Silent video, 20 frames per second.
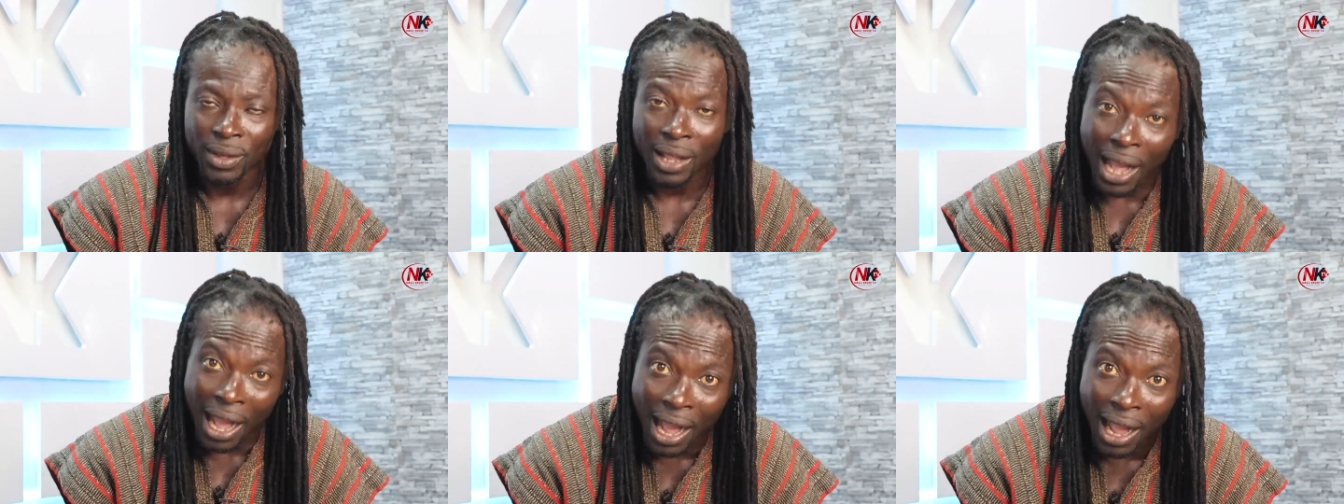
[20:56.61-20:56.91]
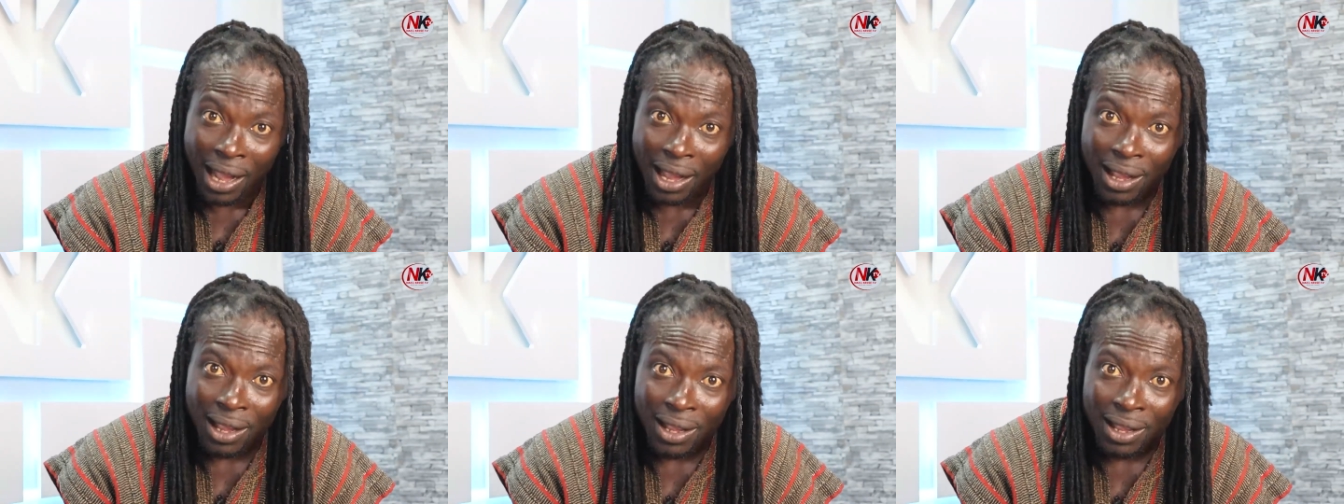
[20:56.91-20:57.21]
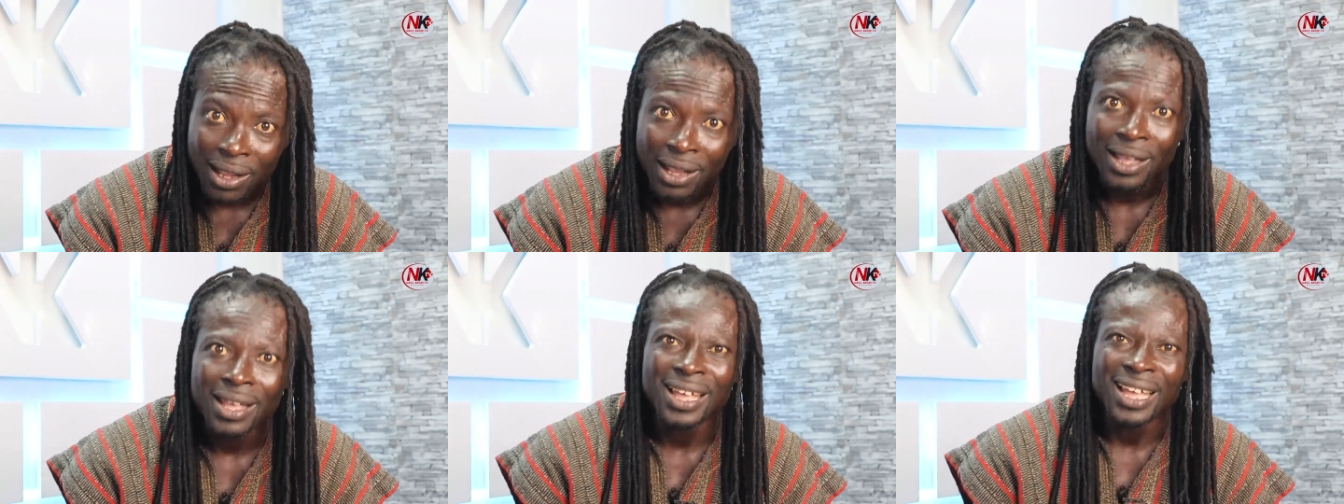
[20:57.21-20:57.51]
Ah,
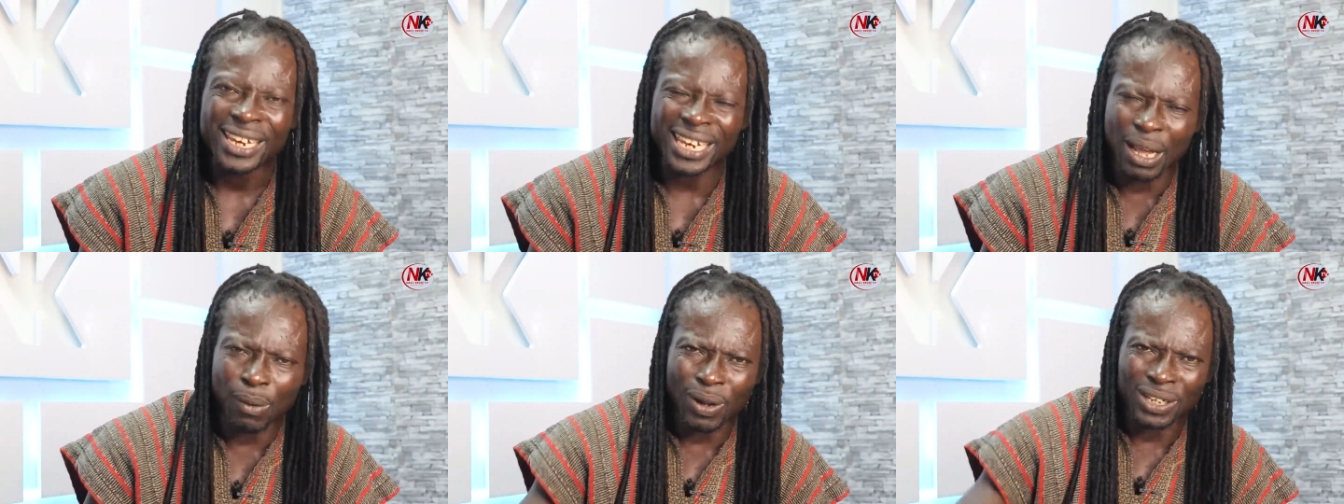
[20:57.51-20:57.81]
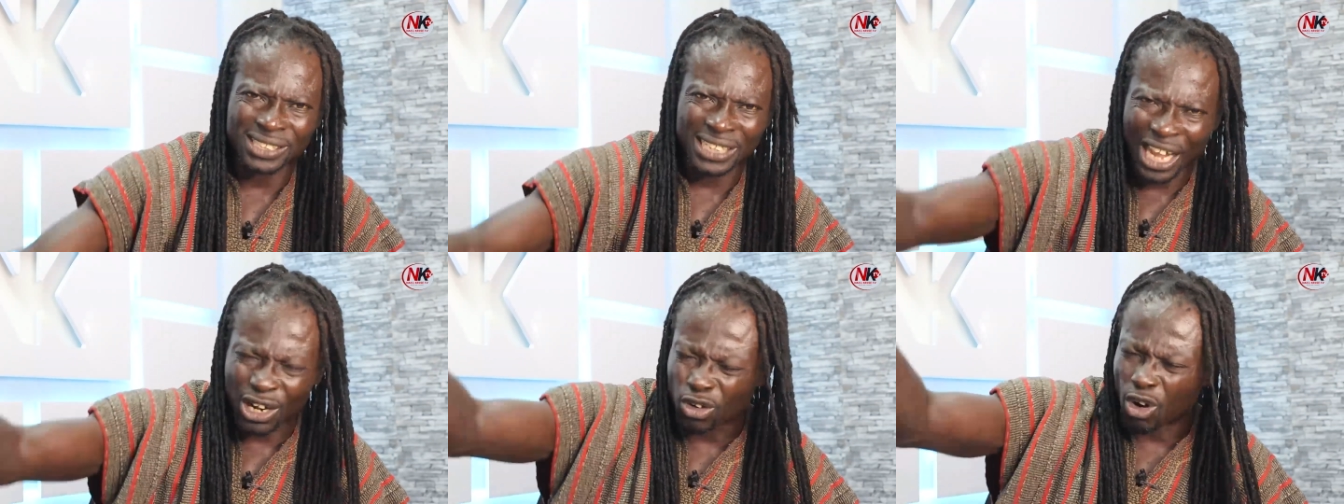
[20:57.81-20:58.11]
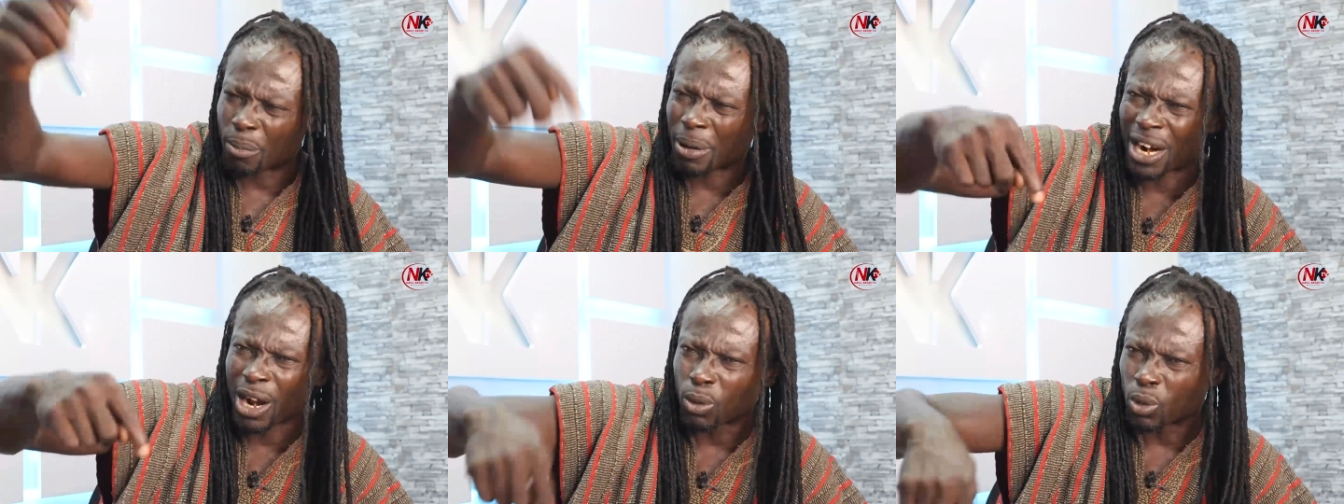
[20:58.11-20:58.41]
never sad
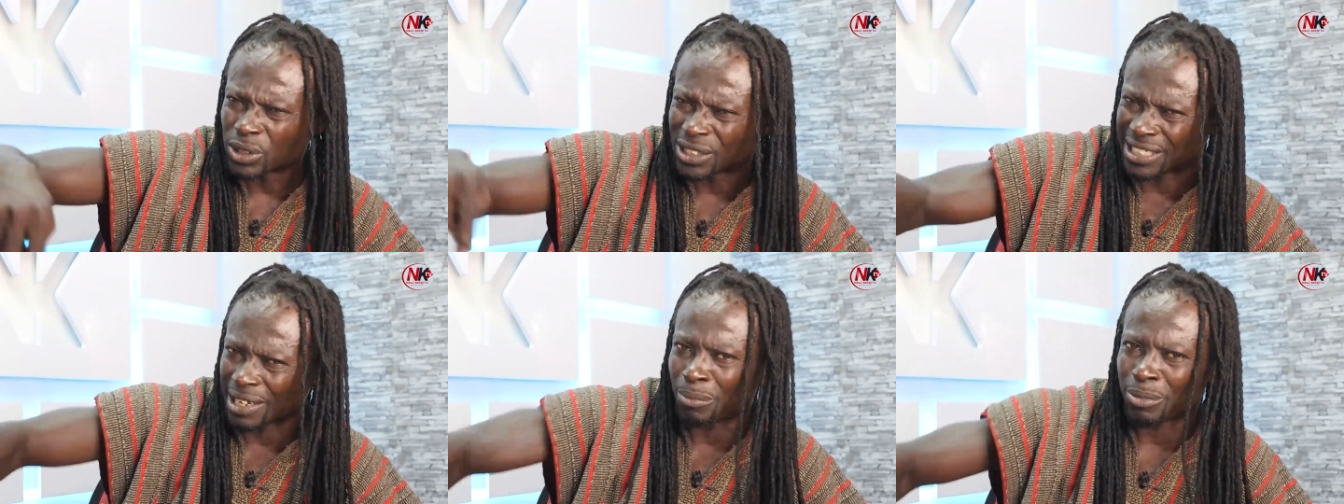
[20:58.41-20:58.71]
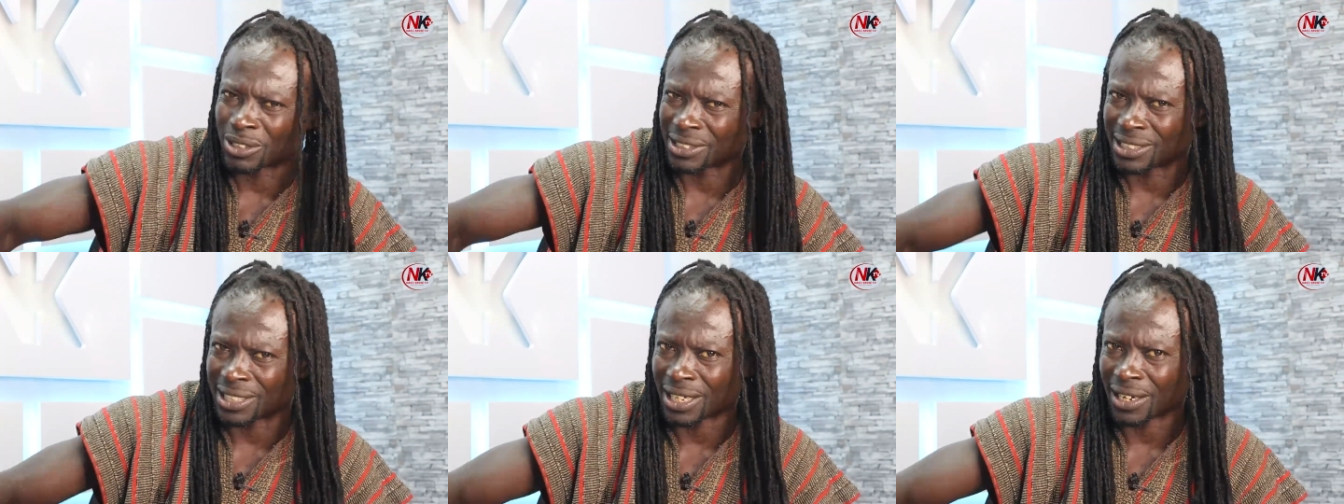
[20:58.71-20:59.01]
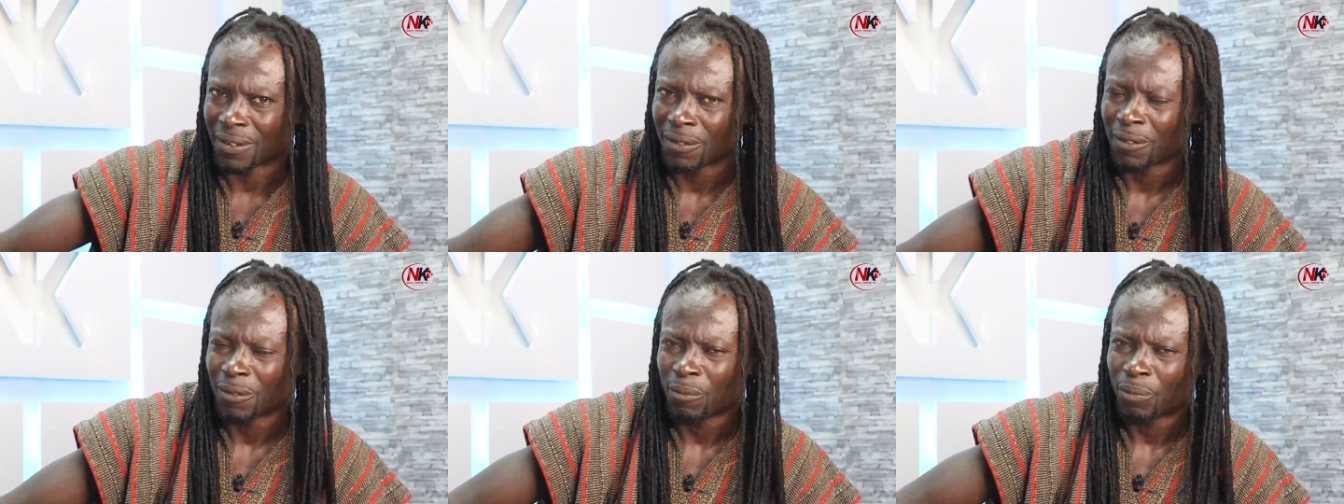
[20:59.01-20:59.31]
or banacusia
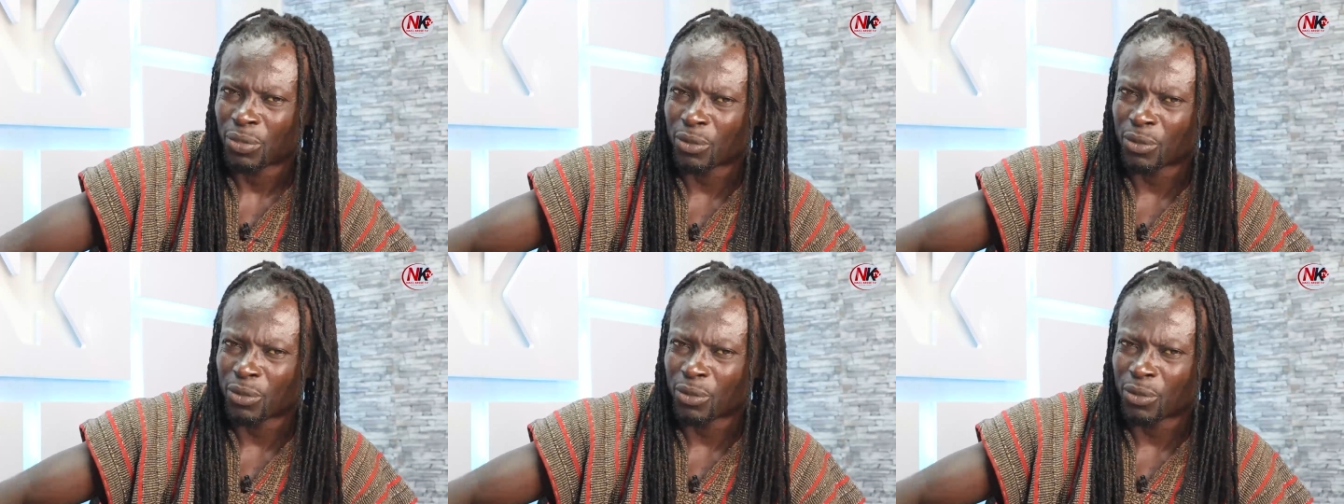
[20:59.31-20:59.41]
bonte.